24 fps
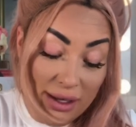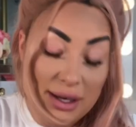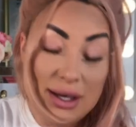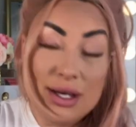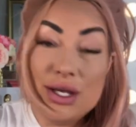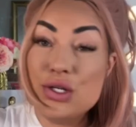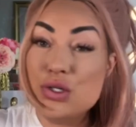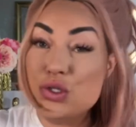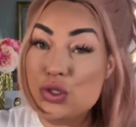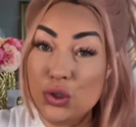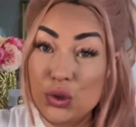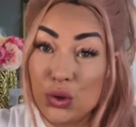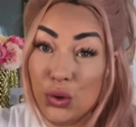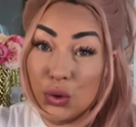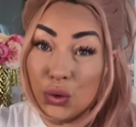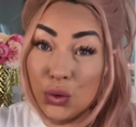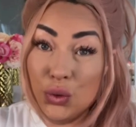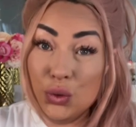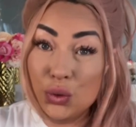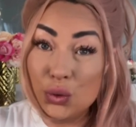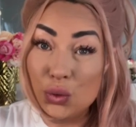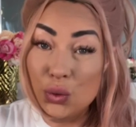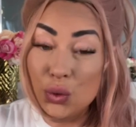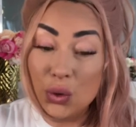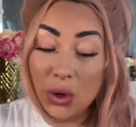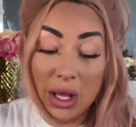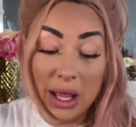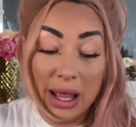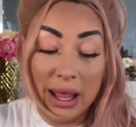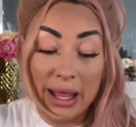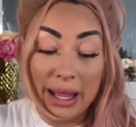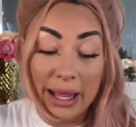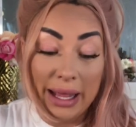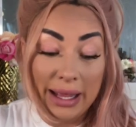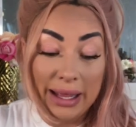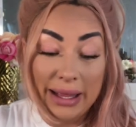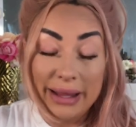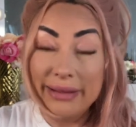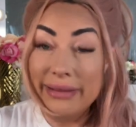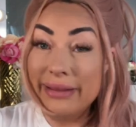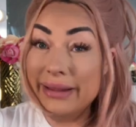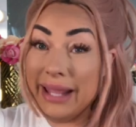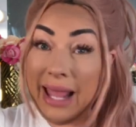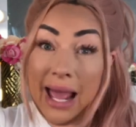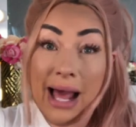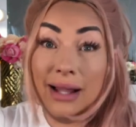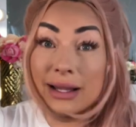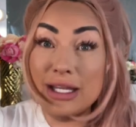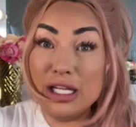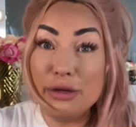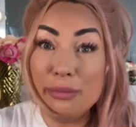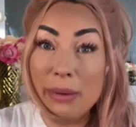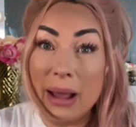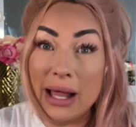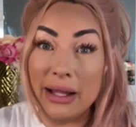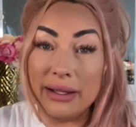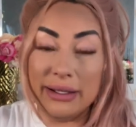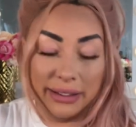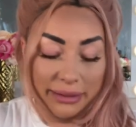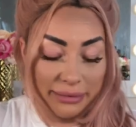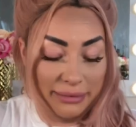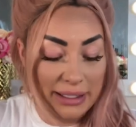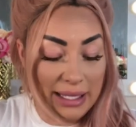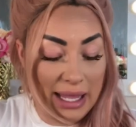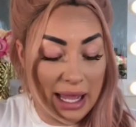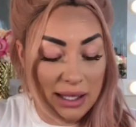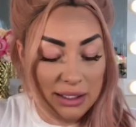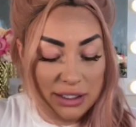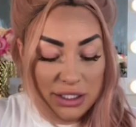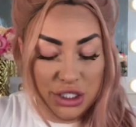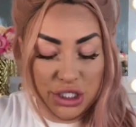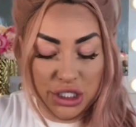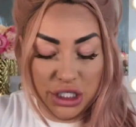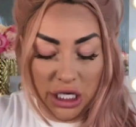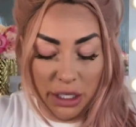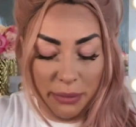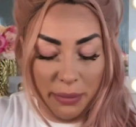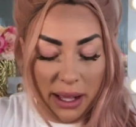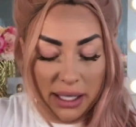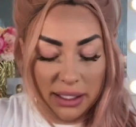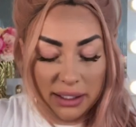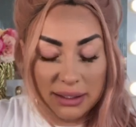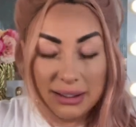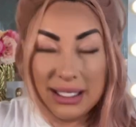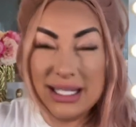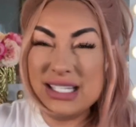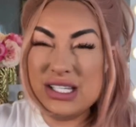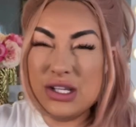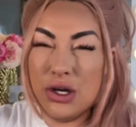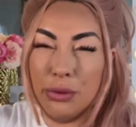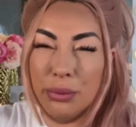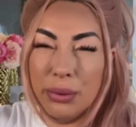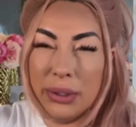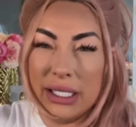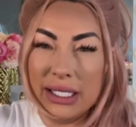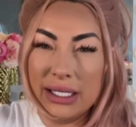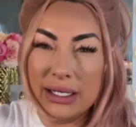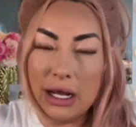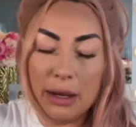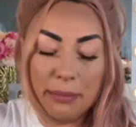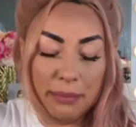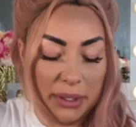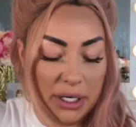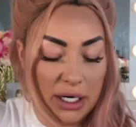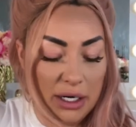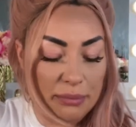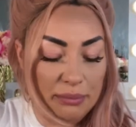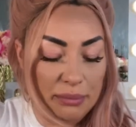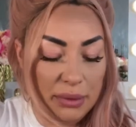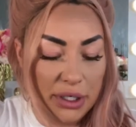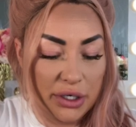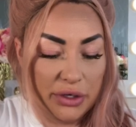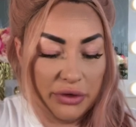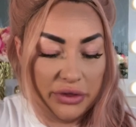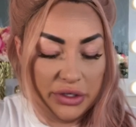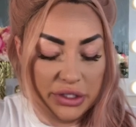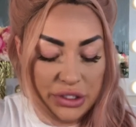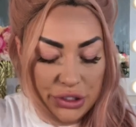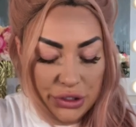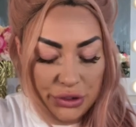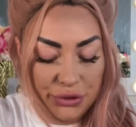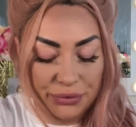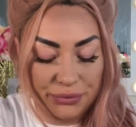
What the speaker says: to the Kelly palette, the Kelly Chic palette. Let's open it up and compare the two.